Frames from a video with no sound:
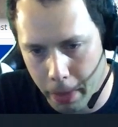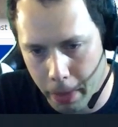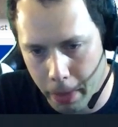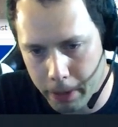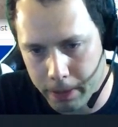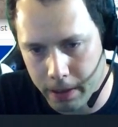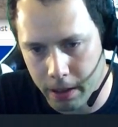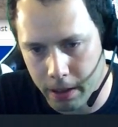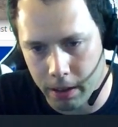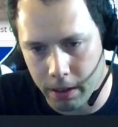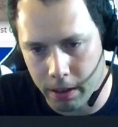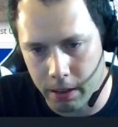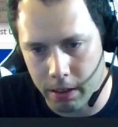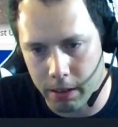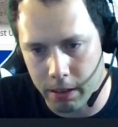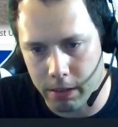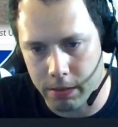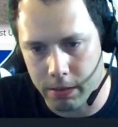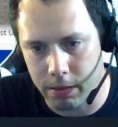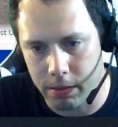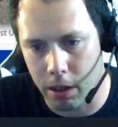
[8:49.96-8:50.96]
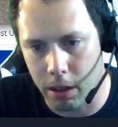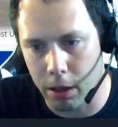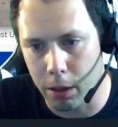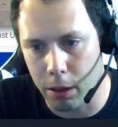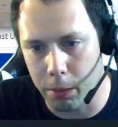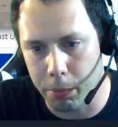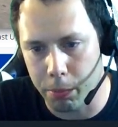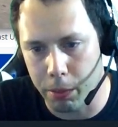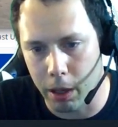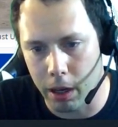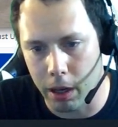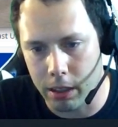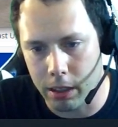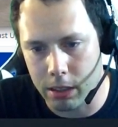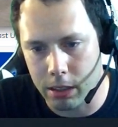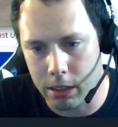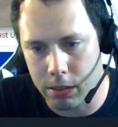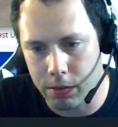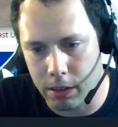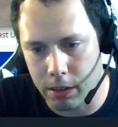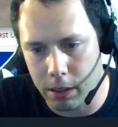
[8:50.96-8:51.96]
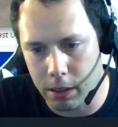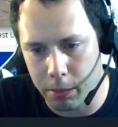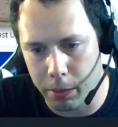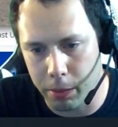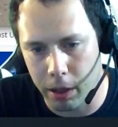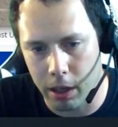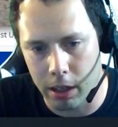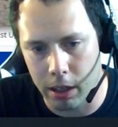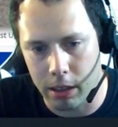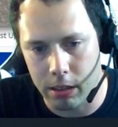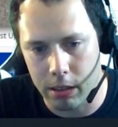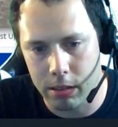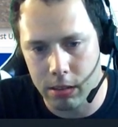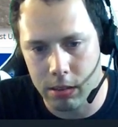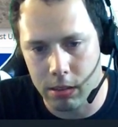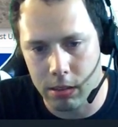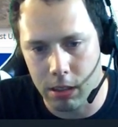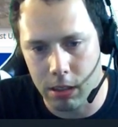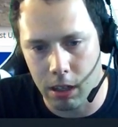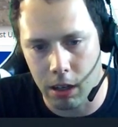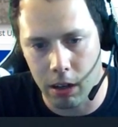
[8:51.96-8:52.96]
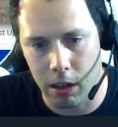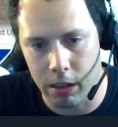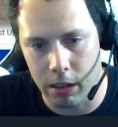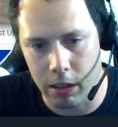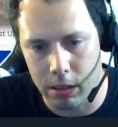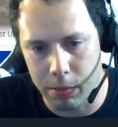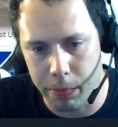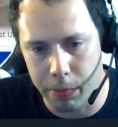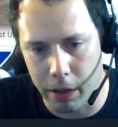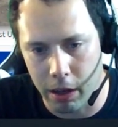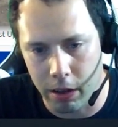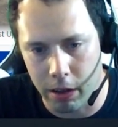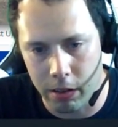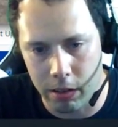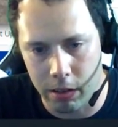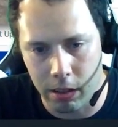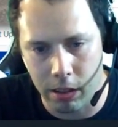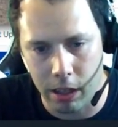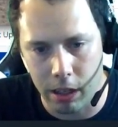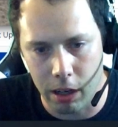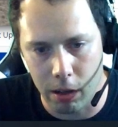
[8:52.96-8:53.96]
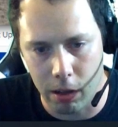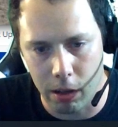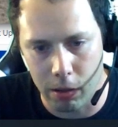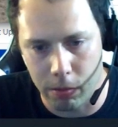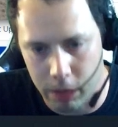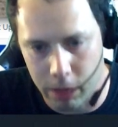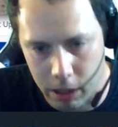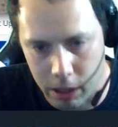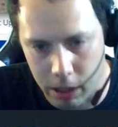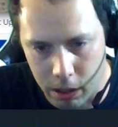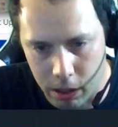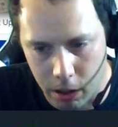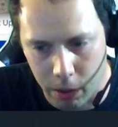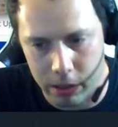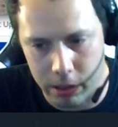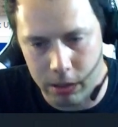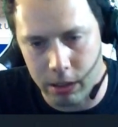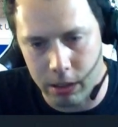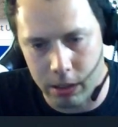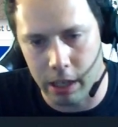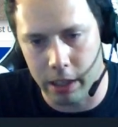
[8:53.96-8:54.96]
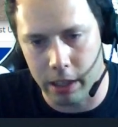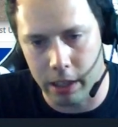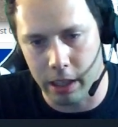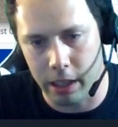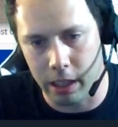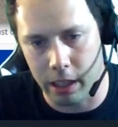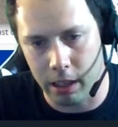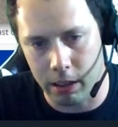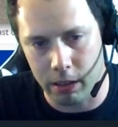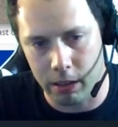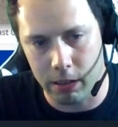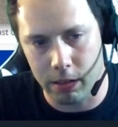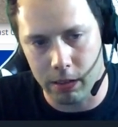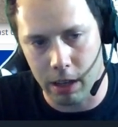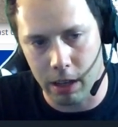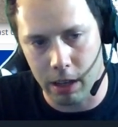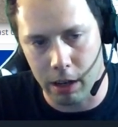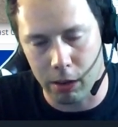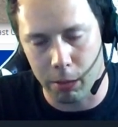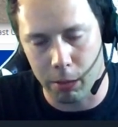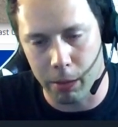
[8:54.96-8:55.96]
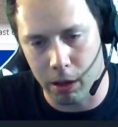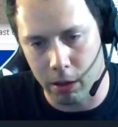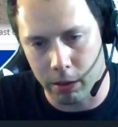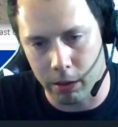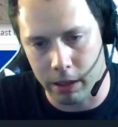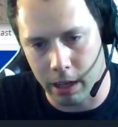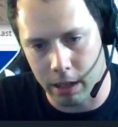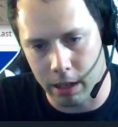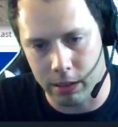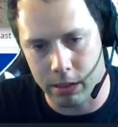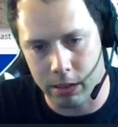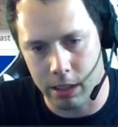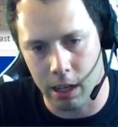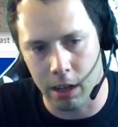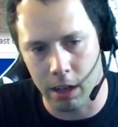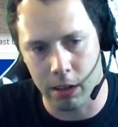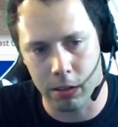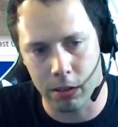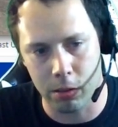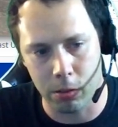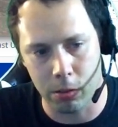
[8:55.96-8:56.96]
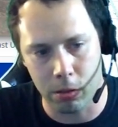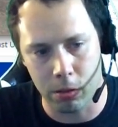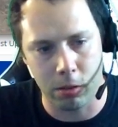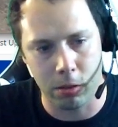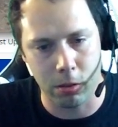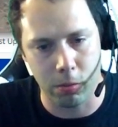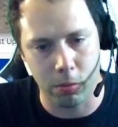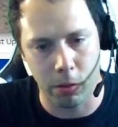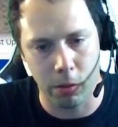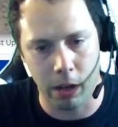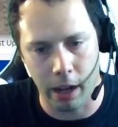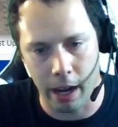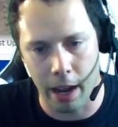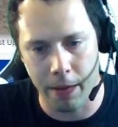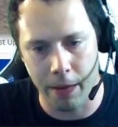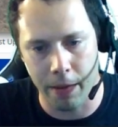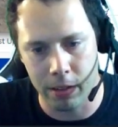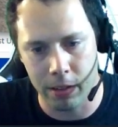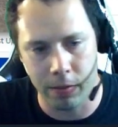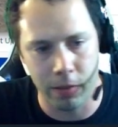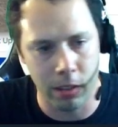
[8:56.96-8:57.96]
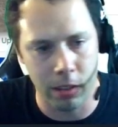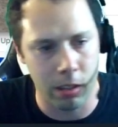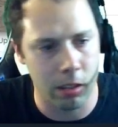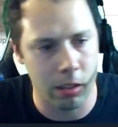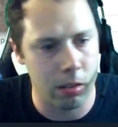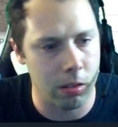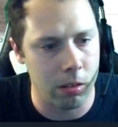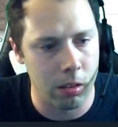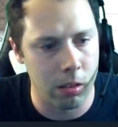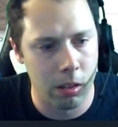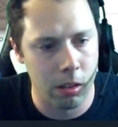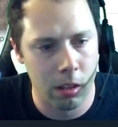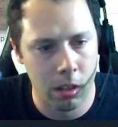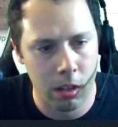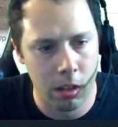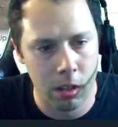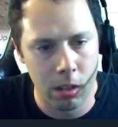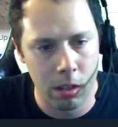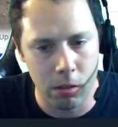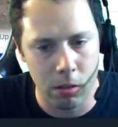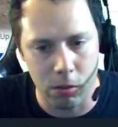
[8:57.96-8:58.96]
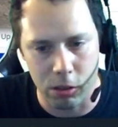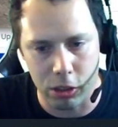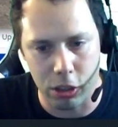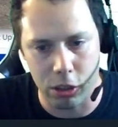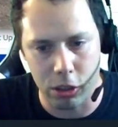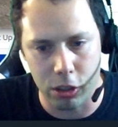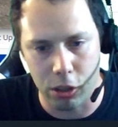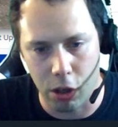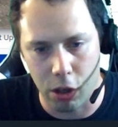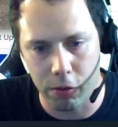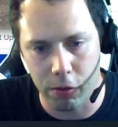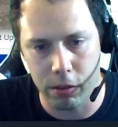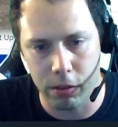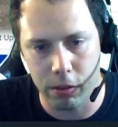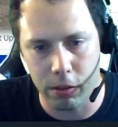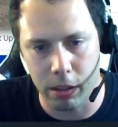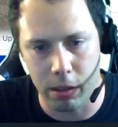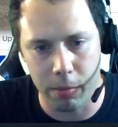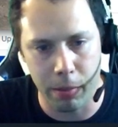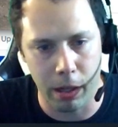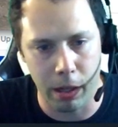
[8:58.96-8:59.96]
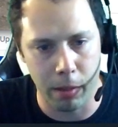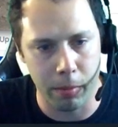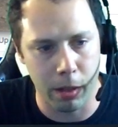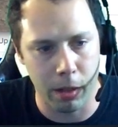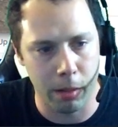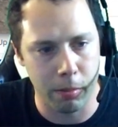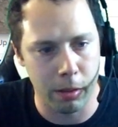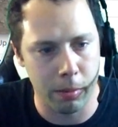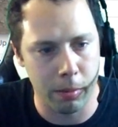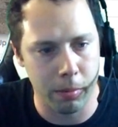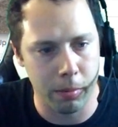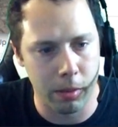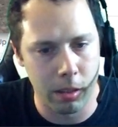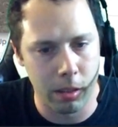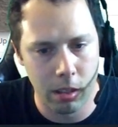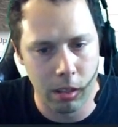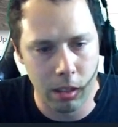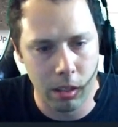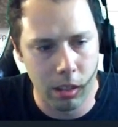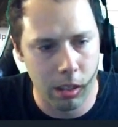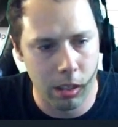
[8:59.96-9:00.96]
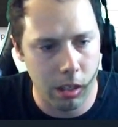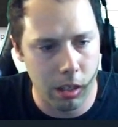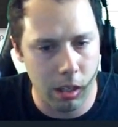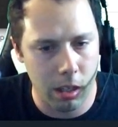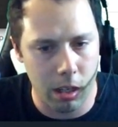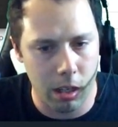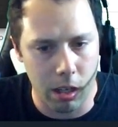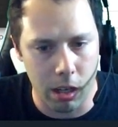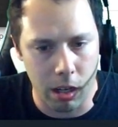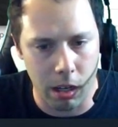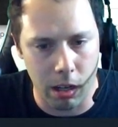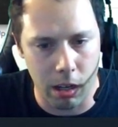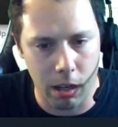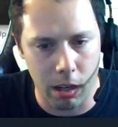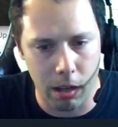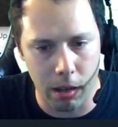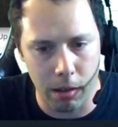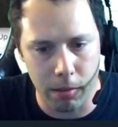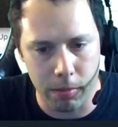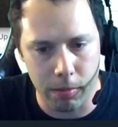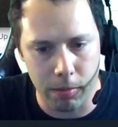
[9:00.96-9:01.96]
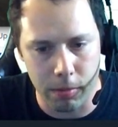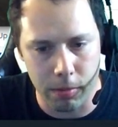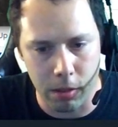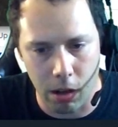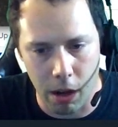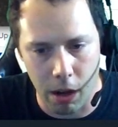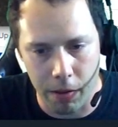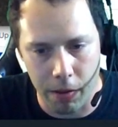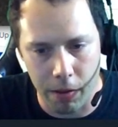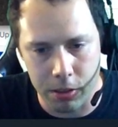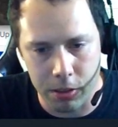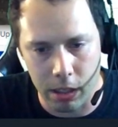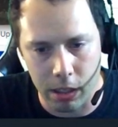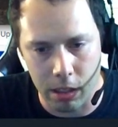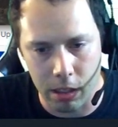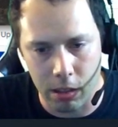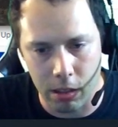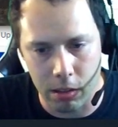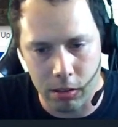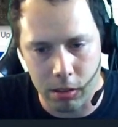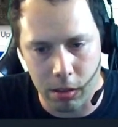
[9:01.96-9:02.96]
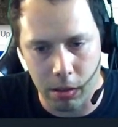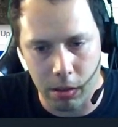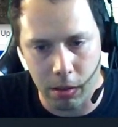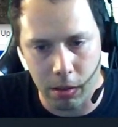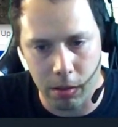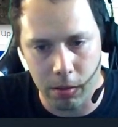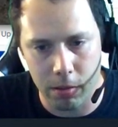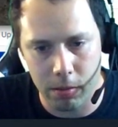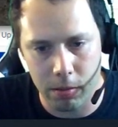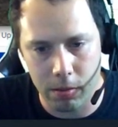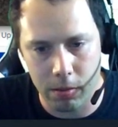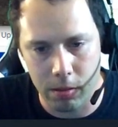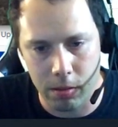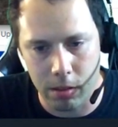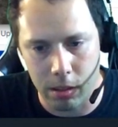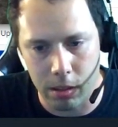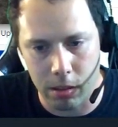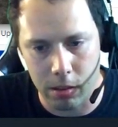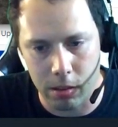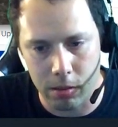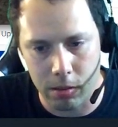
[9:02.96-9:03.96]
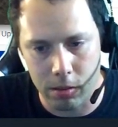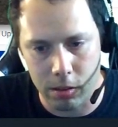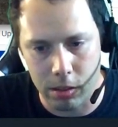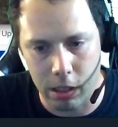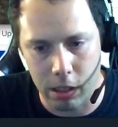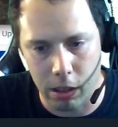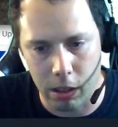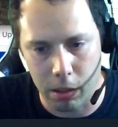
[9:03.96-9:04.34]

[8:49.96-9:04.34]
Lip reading: I don't know, $100, $50. It's better than it'll always anything incremental counts down towards what I have in the vehicle, which is hopefully the bare minimum. Obviously there's the steering